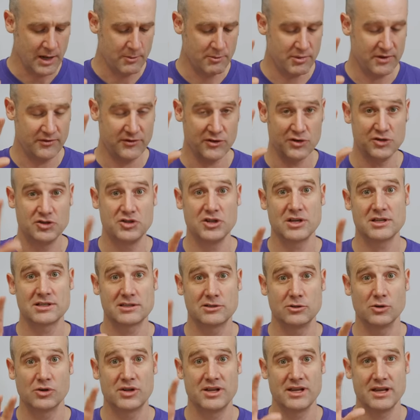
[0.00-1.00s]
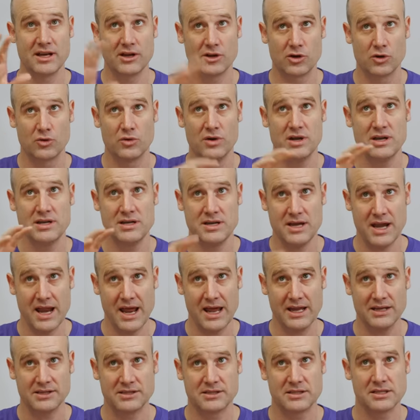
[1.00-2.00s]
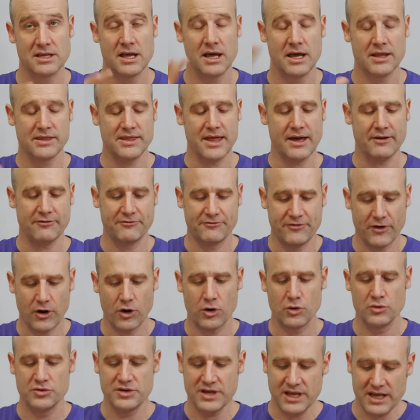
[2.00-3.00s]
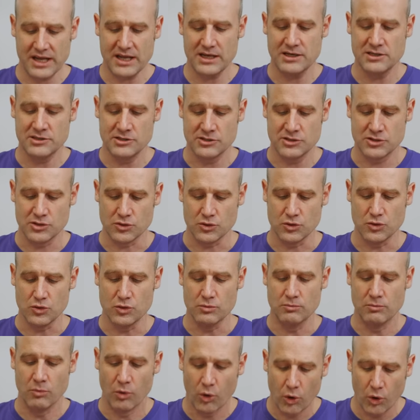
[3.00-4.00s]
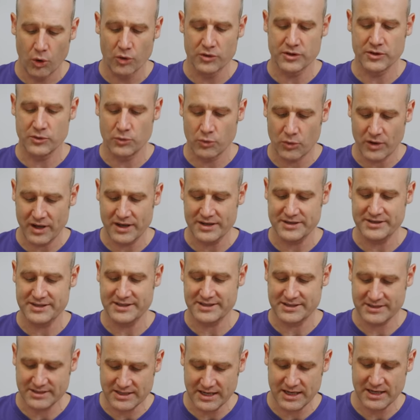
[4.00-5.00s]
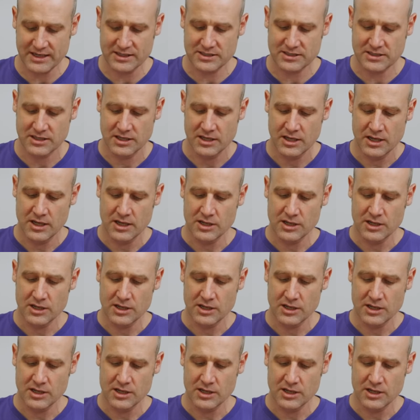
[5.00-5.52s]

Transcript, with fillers: but if you're just looking at grid nets that fold into more than one distinct